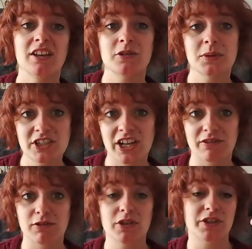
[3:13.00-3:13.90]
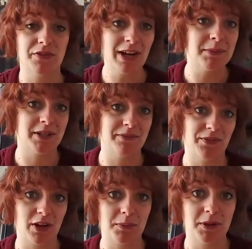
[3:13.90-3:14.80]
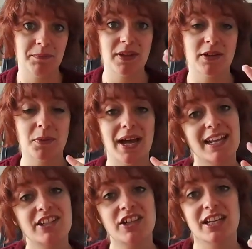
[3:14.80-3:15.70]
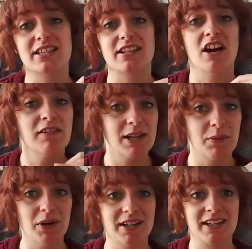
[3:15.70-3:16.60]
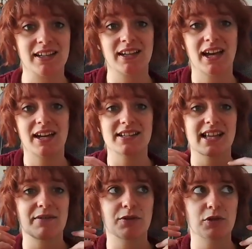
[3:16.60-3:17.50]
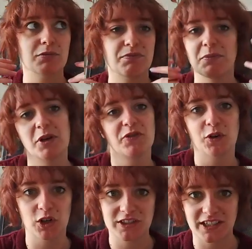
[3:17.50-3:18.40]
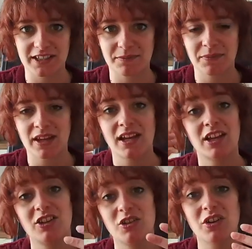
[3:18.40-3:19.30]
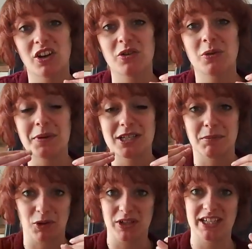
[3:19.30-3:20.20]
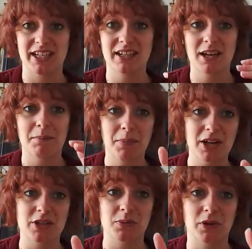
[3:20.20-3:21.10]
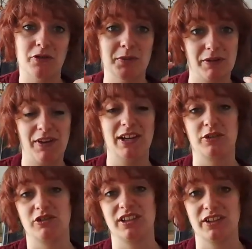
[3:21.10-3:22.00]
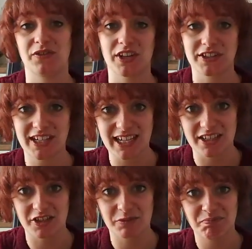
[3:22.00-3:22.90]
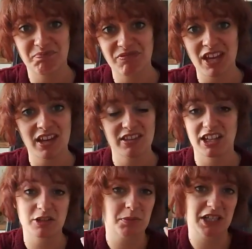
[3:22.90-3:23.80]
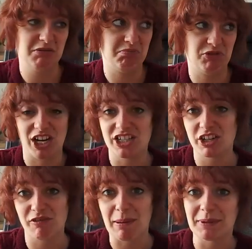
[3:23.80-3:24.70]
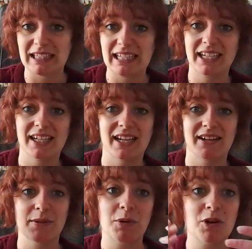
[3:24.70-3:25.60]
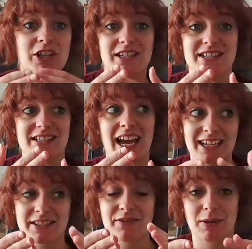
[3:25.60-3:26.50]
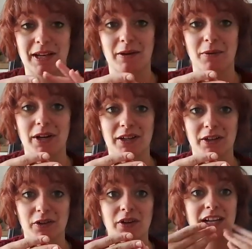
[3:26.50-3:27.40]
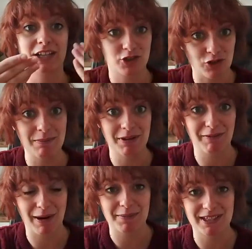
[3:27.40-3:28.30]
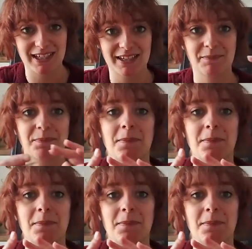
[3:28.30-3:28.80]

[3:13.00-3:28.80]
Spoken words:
So in general, the development environment is where engineers are currently working and is therefore the most volatile. New code will be deployed here, and bugs will often be found during this first stage. Things will be changing rapidly, and if the project is actively being worked on, extremely rapidly.